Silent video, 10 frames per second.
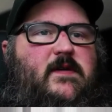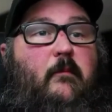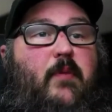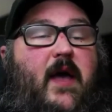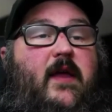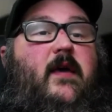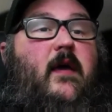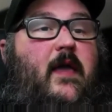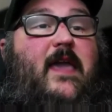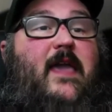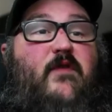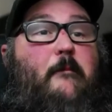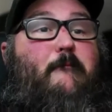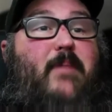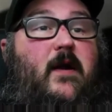But even
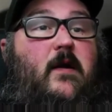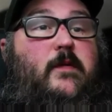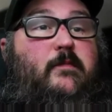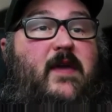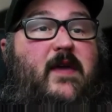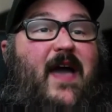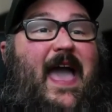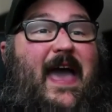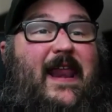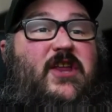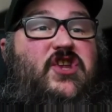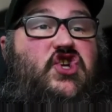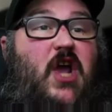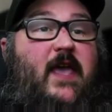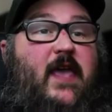better would be if I had a
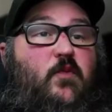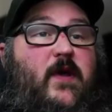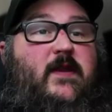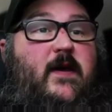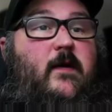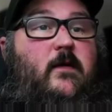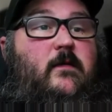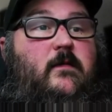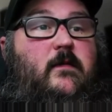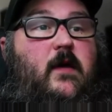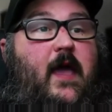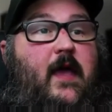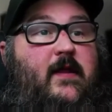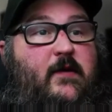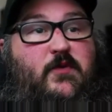giant window
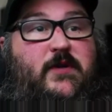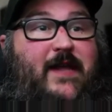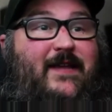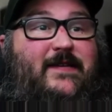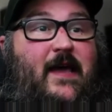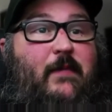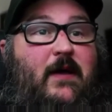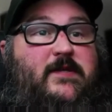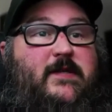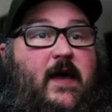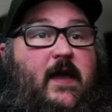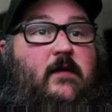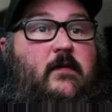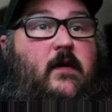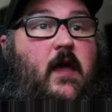and it were daytime outside
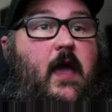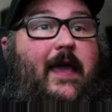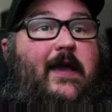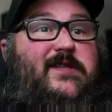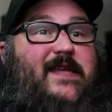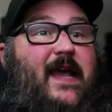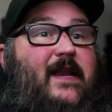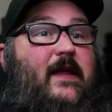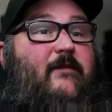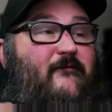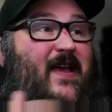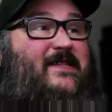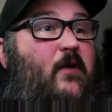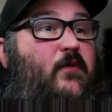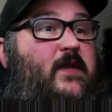and I could stand
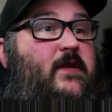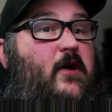facing that window